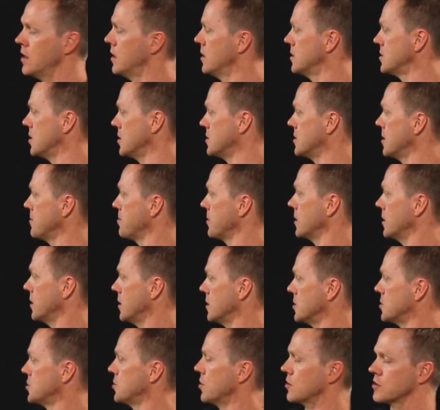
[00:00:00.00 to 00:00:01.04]
So typically
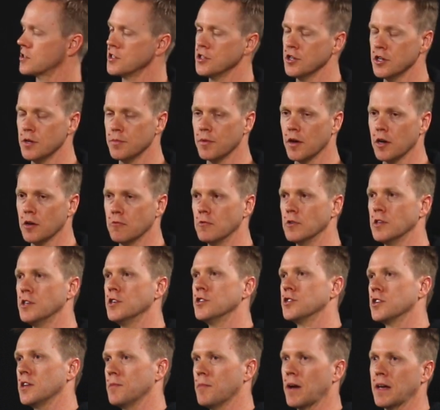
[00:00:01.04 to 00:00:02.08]
a stock turbo will
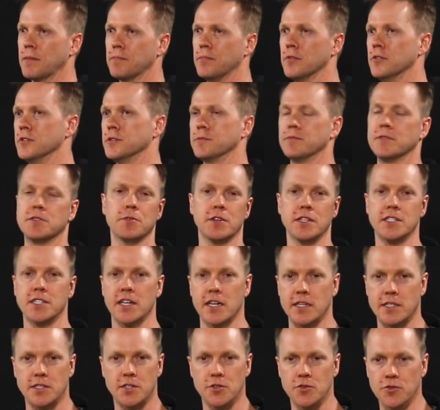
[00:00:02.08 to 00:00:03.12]
usually make boost between
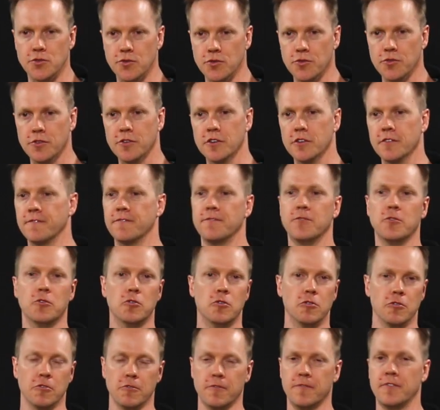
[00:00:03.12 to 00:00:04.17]
say 2 to
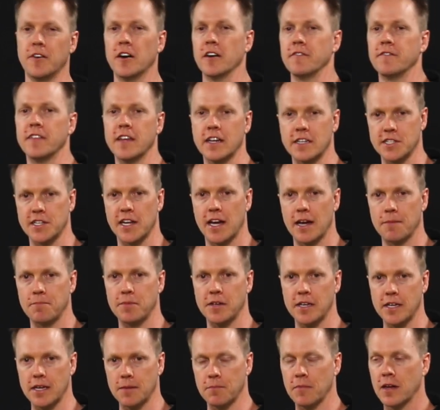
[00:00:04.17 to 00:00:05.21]
4 or 5,000
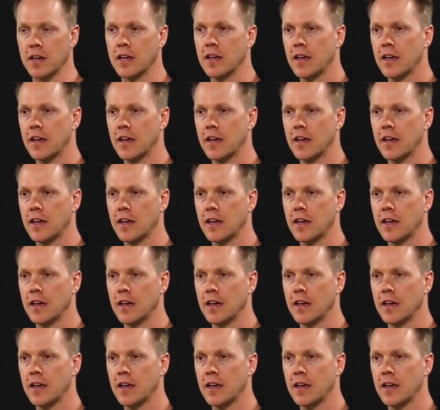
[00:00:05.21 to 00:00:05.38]
RPM,